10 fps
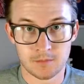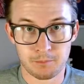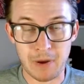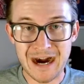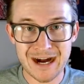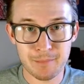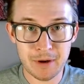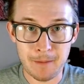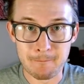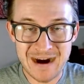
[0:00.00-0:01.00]
Bob
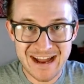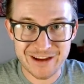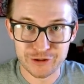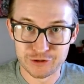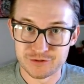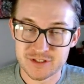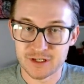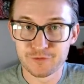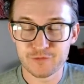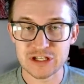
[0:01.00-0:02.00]
Myers
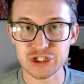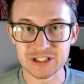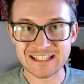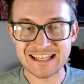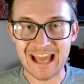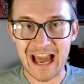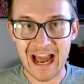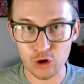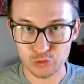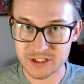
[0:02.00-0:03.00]
officially
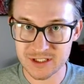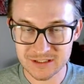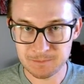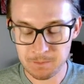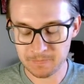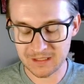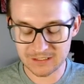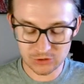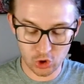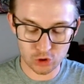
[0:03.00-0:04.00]
out
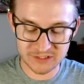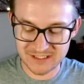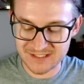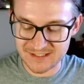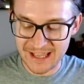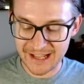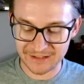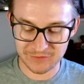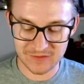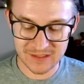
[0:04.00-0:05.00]
in Golden
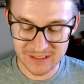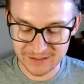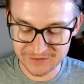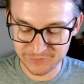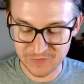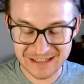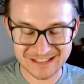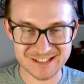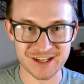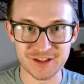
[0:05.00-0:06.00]
State. The Phoenix
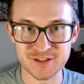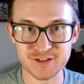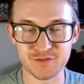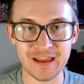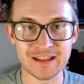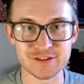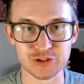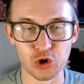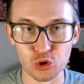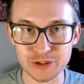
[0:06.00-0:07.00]
Suns fans'
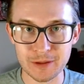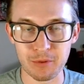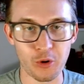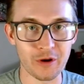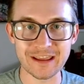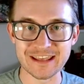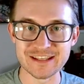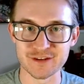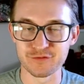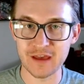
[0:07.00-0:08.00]
golden boy is
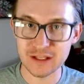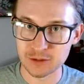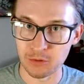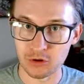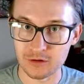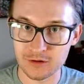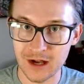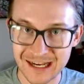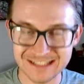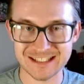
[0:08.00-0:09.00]
available
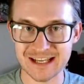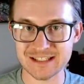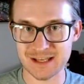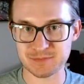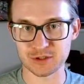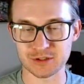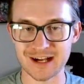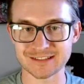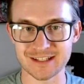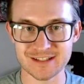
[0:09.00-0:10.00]
on today's episode of
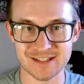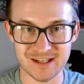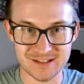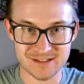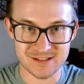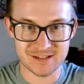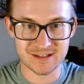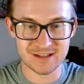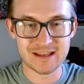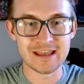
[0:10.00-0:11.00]
Locked On Suns.
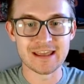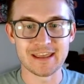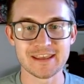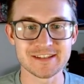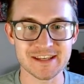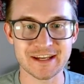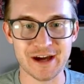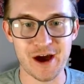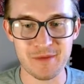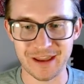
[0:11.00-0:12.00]
Is he
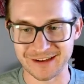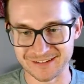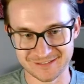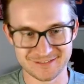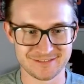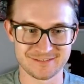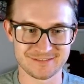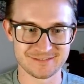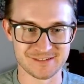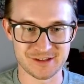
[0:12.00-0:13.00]
coming?
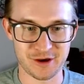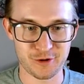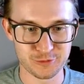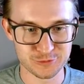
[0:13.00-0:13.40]
Let's go.